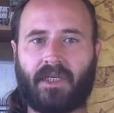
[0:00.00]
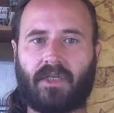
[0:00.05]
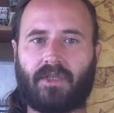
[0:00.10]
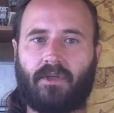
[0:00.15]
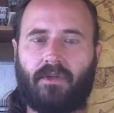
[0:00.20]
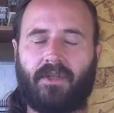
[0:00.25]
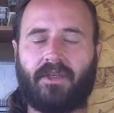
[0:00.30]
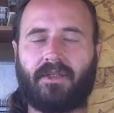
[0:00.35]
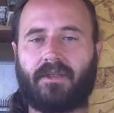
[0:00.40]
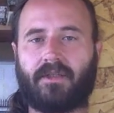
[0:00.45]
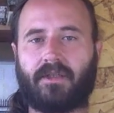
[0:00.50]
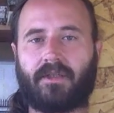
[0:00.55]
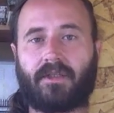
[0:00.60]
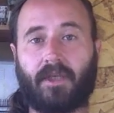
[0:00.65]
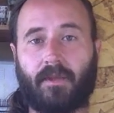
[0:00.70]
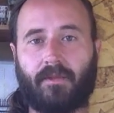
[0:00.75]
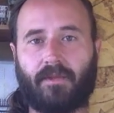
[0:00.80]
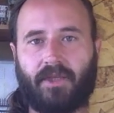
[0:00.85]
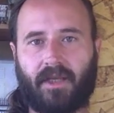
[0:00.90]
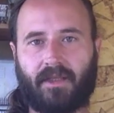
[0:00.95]
So this is a
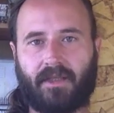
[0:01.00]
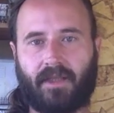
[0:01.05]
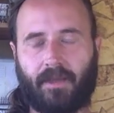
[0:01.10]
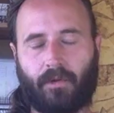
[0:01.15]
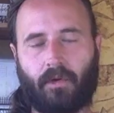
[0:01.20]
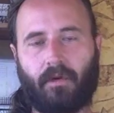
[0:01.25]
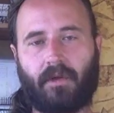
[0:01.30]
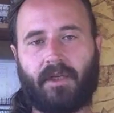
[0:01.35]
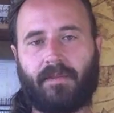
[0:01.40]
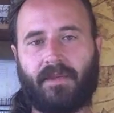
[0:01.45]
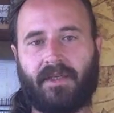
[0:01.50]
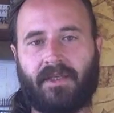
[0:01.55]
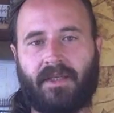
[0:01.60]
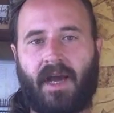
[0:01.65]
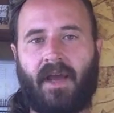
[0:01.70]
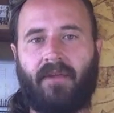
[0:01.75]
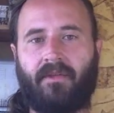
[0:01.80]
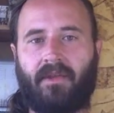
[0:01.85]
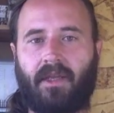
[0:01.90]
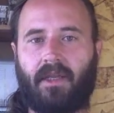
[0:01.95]
subject that I'm going to be
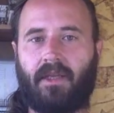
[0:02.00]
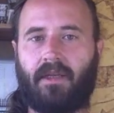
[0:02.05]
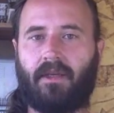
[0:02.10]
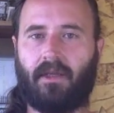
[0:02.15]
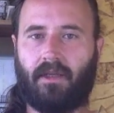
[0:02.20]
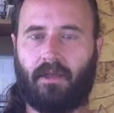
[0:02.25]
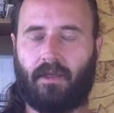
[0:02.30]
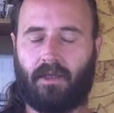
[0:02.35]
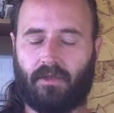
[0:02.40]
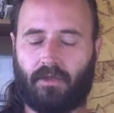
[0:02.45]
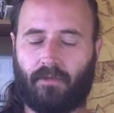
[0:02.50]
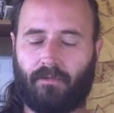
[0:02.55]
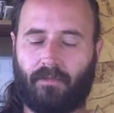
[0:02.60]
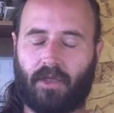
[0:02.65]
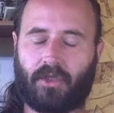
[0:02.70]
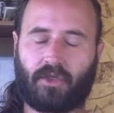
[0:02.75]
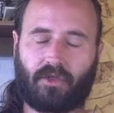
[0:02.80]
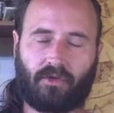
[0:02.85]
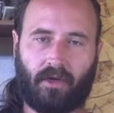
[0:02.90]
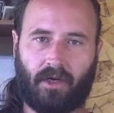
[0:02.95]
diving into
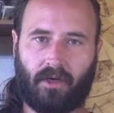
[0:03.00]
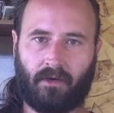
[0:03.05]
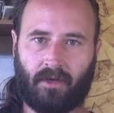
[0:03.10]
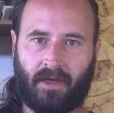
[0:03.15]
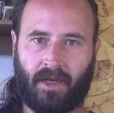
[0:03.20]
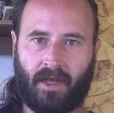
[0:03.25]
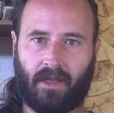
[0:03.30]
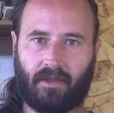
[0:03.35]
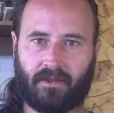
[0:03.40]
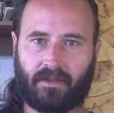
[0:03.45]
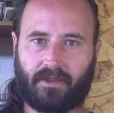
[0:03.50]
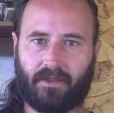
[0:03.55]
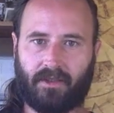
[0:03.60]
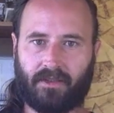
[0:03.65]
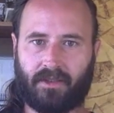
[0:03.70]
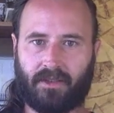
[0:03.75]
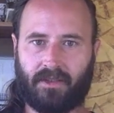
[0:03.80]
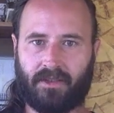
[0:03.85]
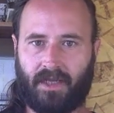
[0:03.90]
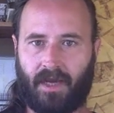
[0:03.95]
much greater
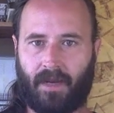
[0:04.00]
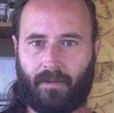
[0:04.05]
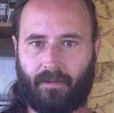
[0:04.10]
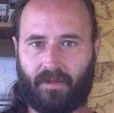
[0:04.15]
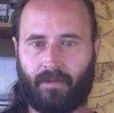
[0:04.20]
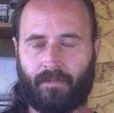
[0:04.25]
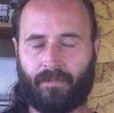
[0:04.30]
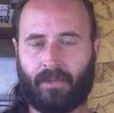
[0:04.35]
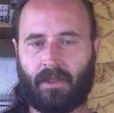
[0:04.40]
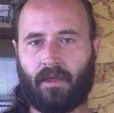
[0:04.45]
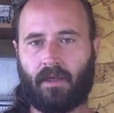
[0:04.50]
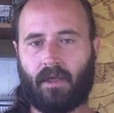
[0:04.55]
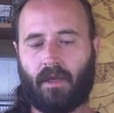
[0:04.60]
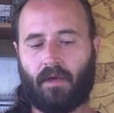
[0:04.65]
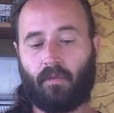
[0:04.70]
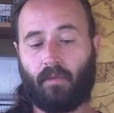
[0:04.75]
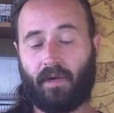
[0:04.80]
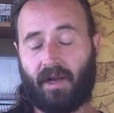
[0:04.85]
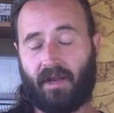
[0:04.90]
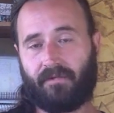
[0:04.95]
analysis and depth
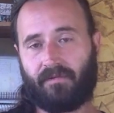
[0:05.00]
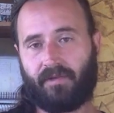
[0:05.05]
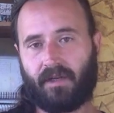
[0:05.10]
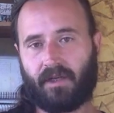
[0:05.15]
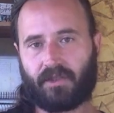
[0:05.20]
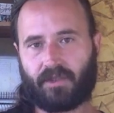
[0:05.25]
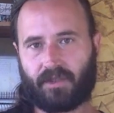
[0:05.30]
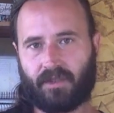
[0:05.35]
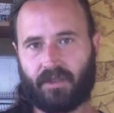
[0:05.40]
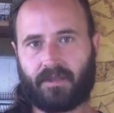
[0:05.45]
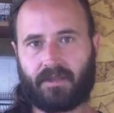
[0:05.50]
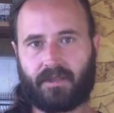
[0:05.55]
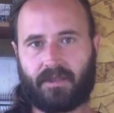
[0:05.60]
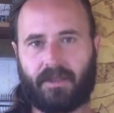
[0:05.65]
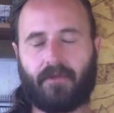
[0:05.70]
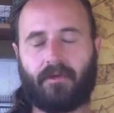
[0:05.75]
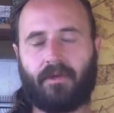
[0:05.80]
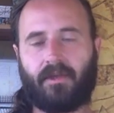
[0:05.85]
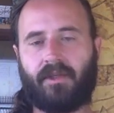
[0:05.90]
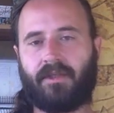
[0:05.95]
when I finish this
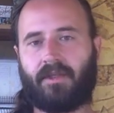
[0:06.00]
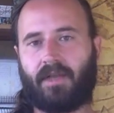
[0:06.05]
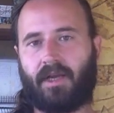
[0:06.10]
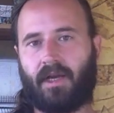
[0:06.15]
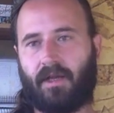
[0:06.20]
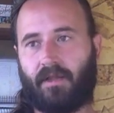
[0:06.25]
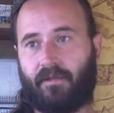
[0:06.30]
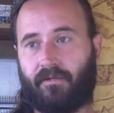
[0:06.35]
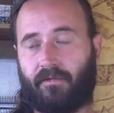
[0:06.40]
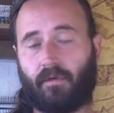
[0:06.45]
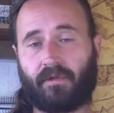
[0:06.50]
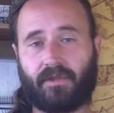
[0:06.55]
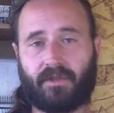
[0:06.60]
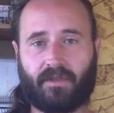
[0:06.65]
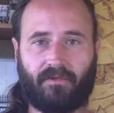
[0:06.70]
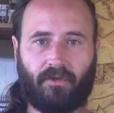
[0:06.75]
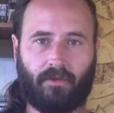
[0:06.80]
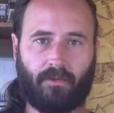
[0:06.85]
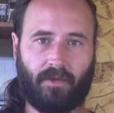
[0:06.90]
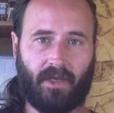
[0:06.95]
series on the
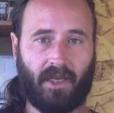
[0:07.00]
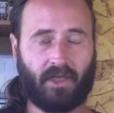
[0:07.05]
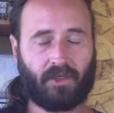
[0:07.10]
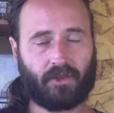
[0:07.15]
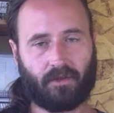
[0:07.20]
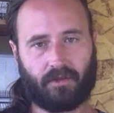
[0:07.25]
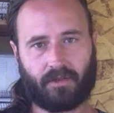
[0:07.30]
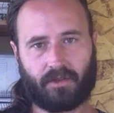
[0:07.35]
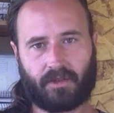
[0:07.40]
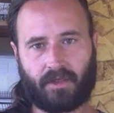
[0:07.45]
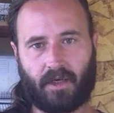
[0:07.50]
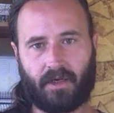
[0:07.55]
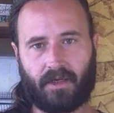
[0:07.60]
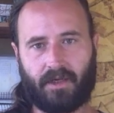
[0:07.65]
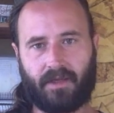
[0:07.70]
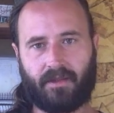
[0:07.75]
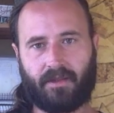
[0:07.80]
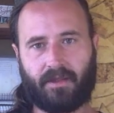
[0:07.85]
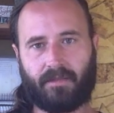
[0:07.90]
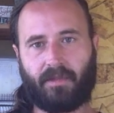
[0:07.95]
forces of human nature,
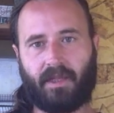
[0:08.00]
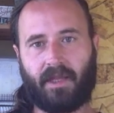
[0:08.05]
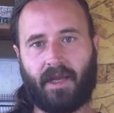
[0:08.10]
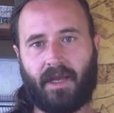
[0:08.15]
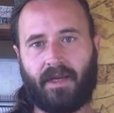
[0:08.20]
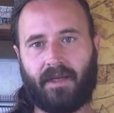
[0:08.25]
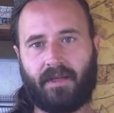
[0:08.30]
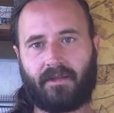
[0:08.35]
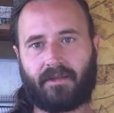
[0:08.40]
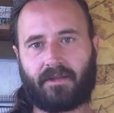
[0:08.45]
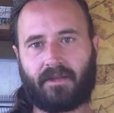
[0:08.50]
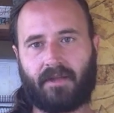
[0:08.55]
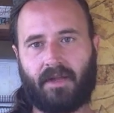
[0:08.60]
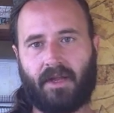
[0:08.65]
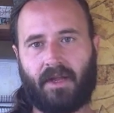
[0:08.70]
studying the planets